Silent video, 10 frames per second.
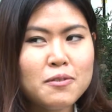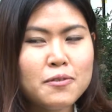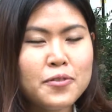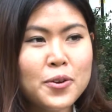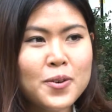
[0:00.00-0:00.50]

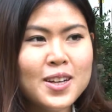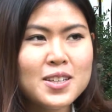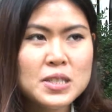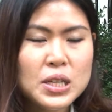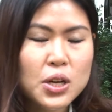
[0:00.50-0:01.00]
Few
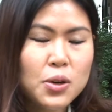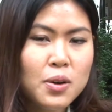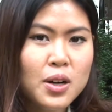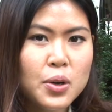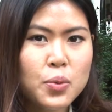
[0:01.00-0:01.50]
years ago,
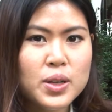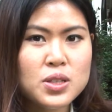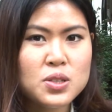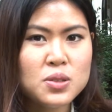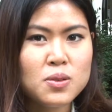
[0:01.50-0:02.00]
I
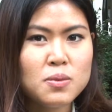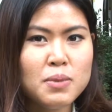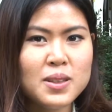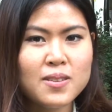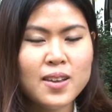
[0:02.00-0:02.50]
went to
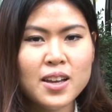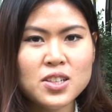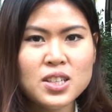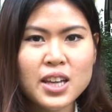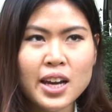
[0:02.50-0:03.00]

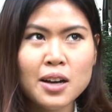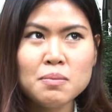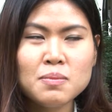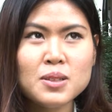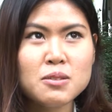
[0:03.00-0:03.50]
meditation
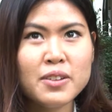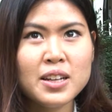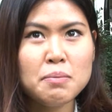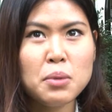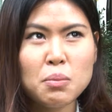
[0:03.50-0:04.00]
camp. It's
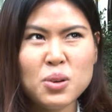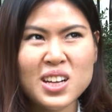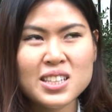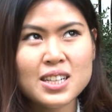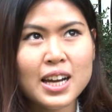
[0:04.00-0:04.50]
really popular
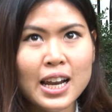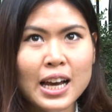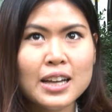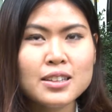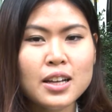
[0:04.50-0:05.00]
in
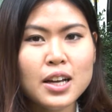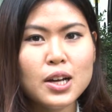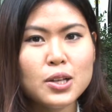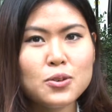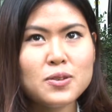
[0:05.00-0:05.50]
Thailand.
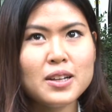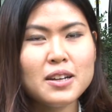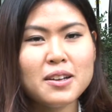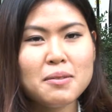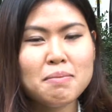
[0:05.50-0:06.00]
Those
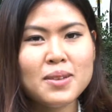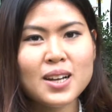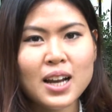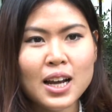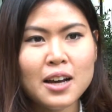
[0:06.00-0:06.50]
like
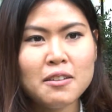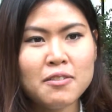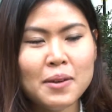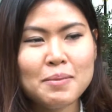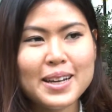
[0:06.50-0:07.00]
middle class
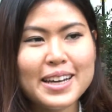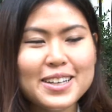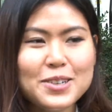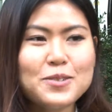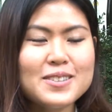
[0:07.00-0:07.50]
family,
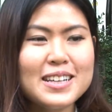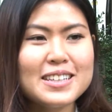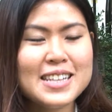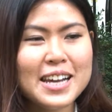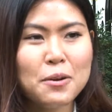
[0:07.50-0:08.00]
they would
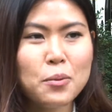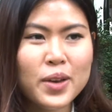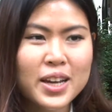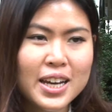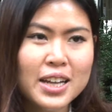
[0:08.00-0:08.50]
like take
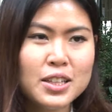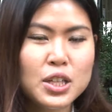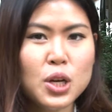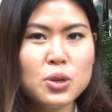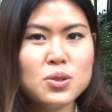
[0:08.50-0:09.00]
weekend
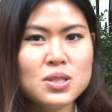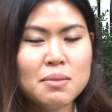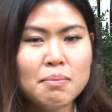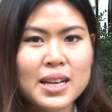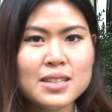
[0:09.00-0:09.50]
and go to
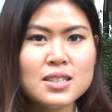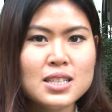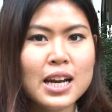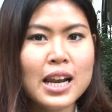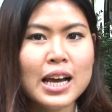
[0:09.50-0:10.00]
some place in
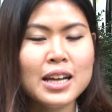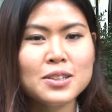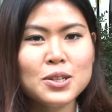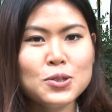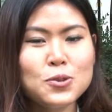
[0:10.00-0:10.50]
Thailand
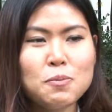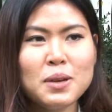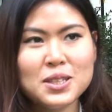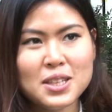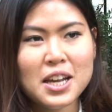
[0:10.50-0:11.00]
to do
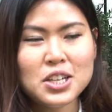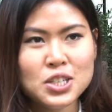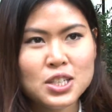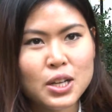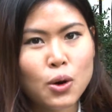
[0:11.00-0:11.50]

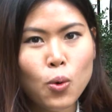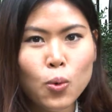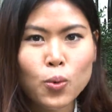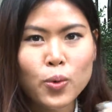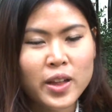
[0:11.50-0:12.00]
meditation like
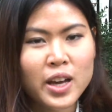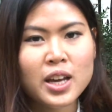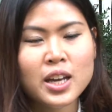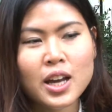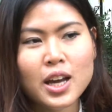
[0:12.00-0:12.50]
whole
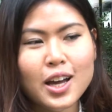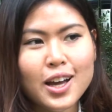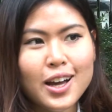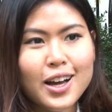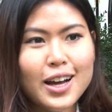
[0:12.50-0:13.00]
day.
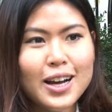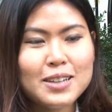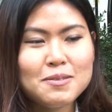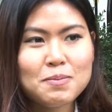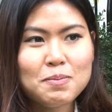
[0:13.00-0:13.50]

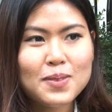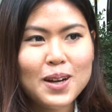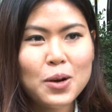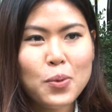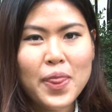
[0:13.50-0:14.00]
And
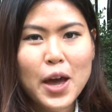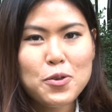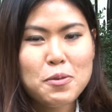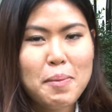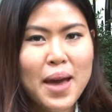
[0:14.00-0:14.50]
I went there
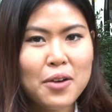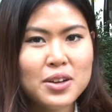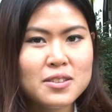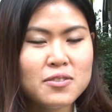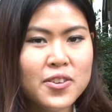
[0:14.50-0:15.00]
with my
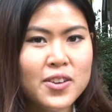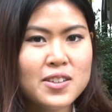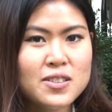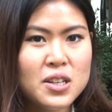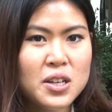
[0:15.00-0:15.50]
parents a few
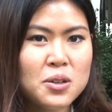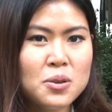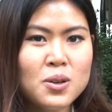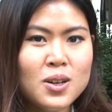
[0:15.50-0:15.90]
years ago.